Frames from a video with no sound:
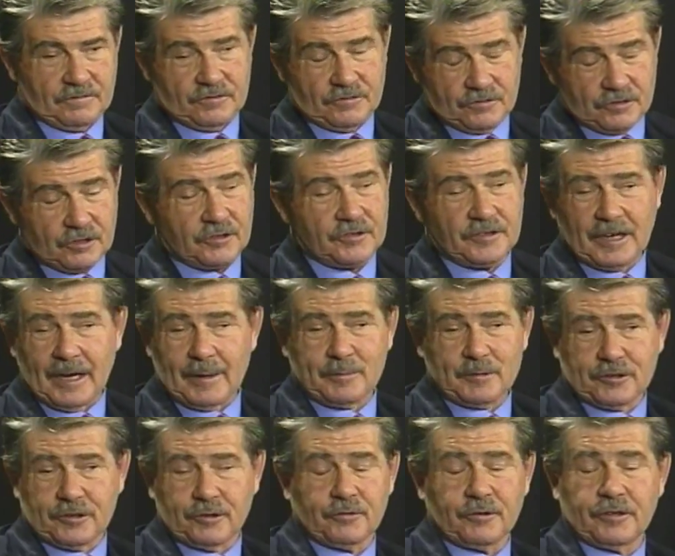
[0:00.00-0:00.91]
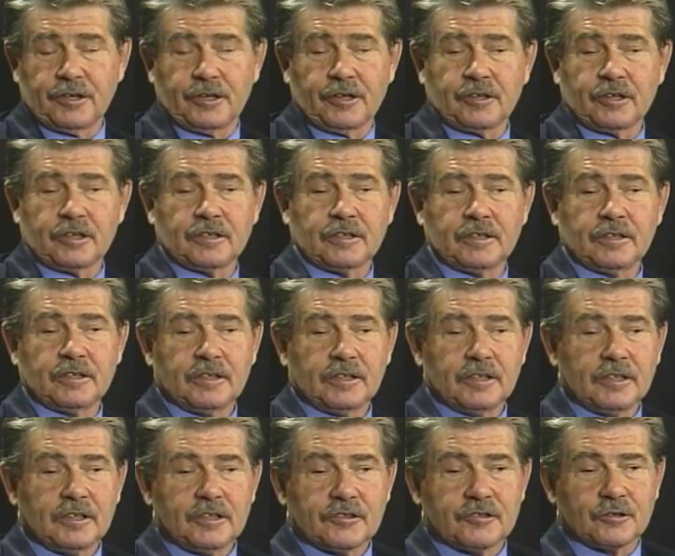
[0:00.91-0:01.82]
took the opportunity to,
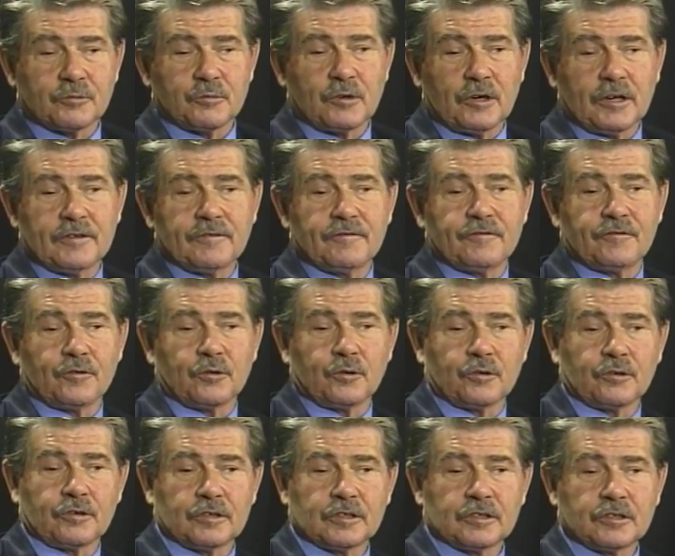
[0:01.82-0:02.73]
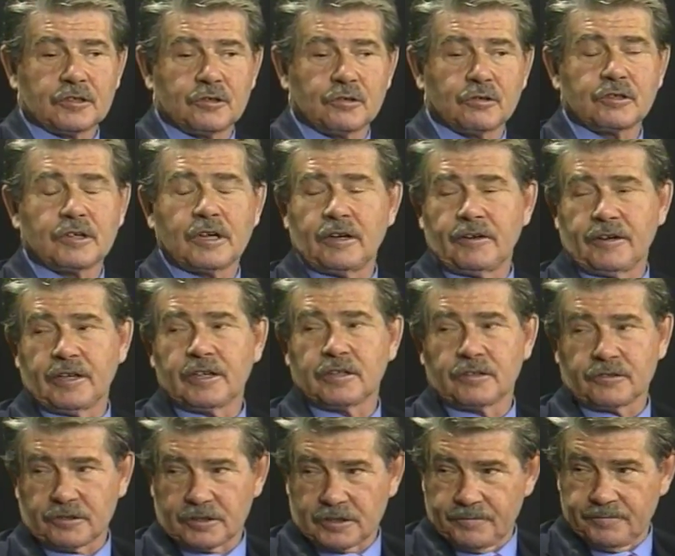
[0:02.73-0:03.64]
to run for Cook County
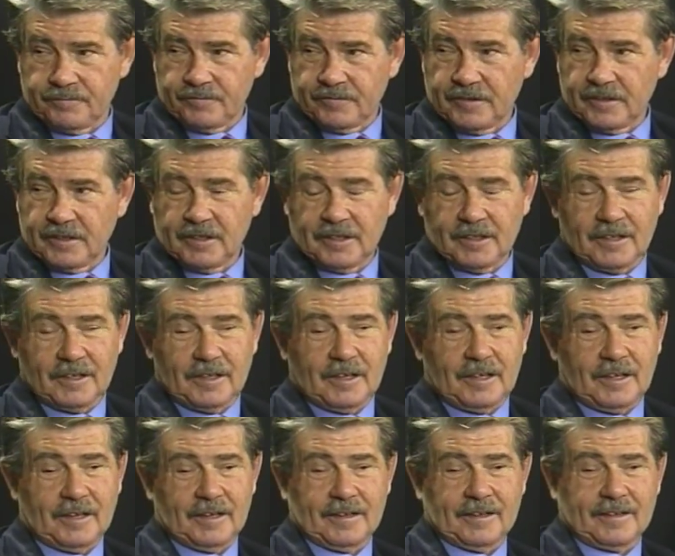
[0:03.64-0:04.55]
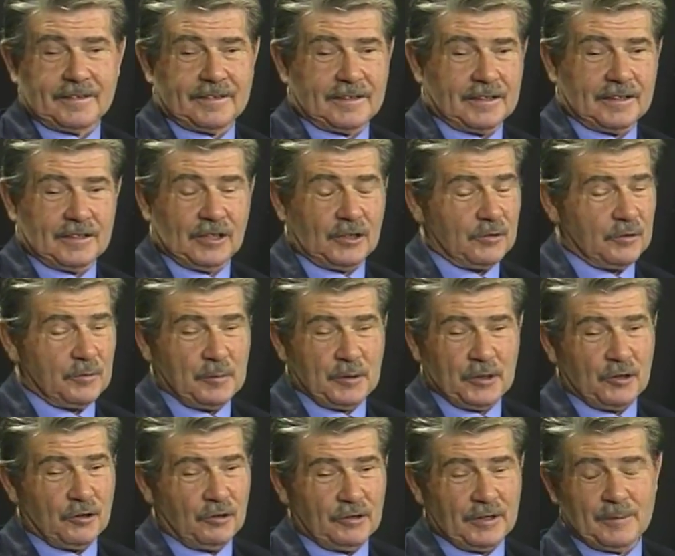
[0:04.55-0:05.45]
Clerk. And uh, lo and
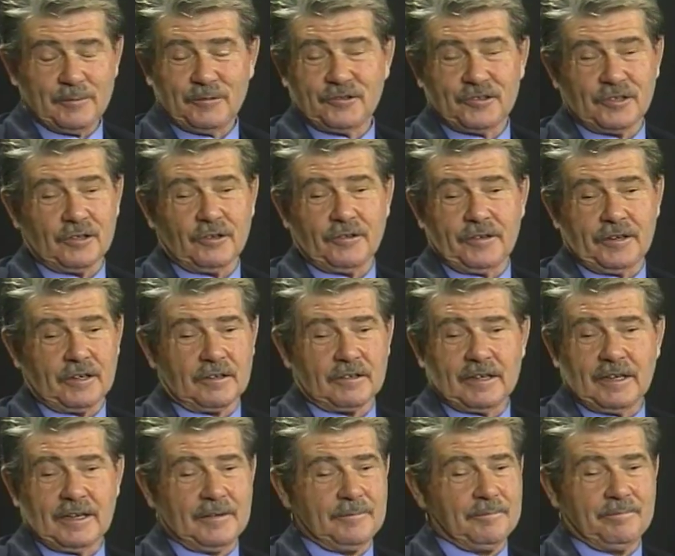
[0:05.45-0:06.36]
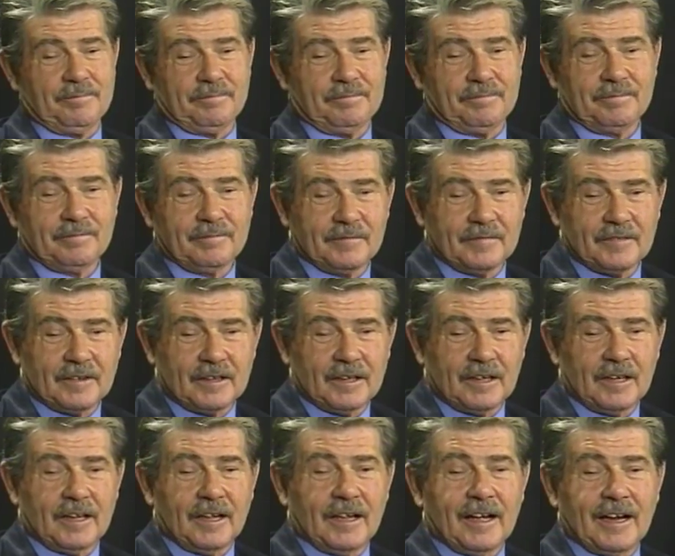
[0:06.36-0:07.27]
behold, I'm still there. I,
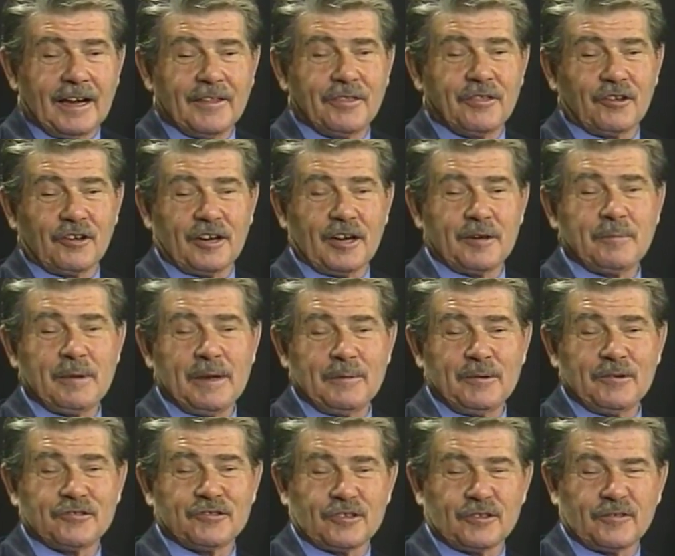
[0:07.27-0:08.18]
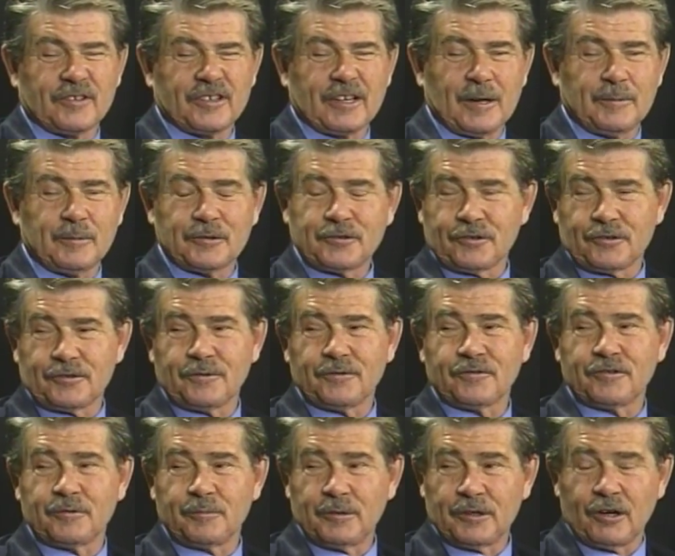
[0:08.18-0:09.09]
I thought I'd maybe serve a couple
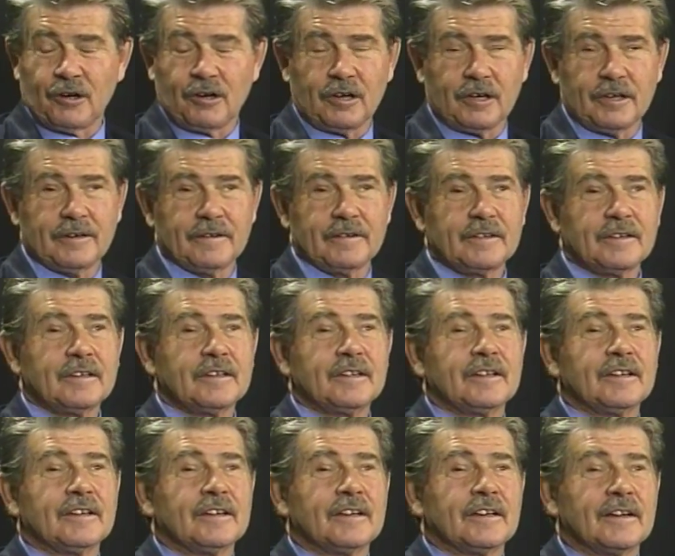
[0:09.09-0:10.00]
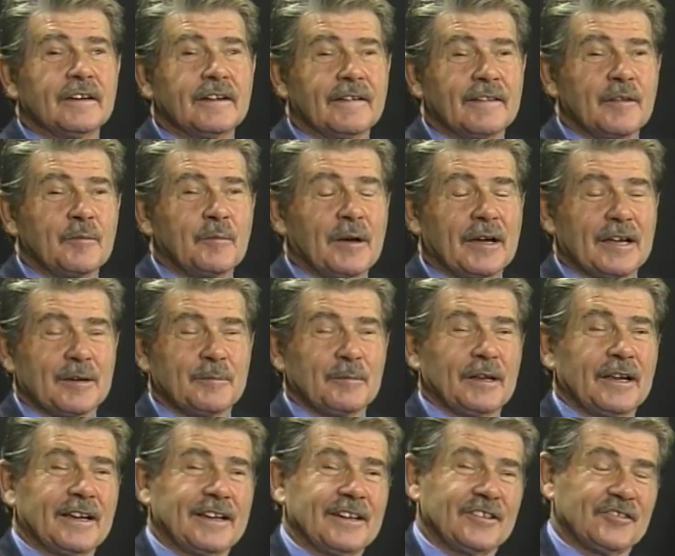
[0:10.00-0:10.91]
terms and be gone. Uh, the bottom
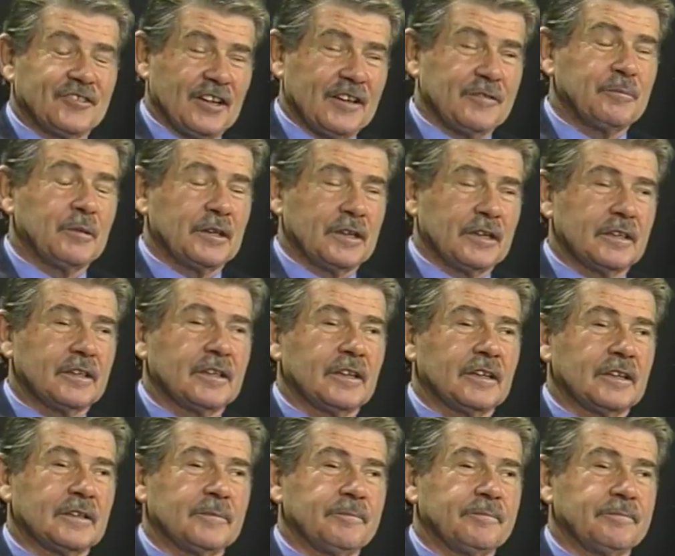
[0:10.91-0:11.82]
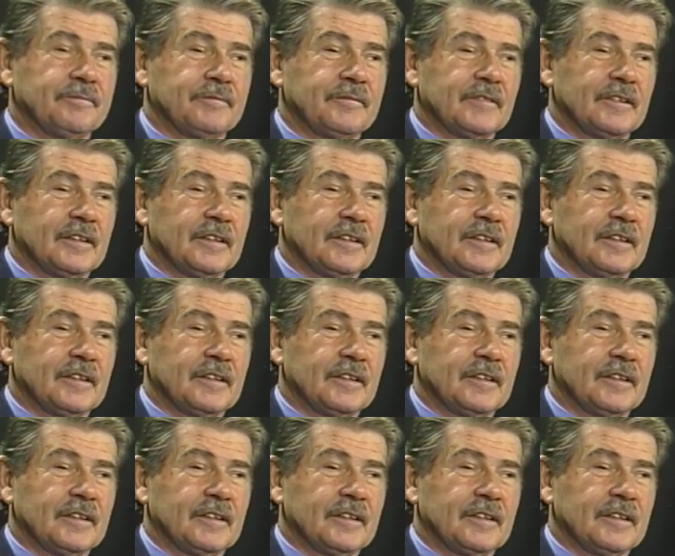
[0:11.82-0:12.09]
line is I've been in, um,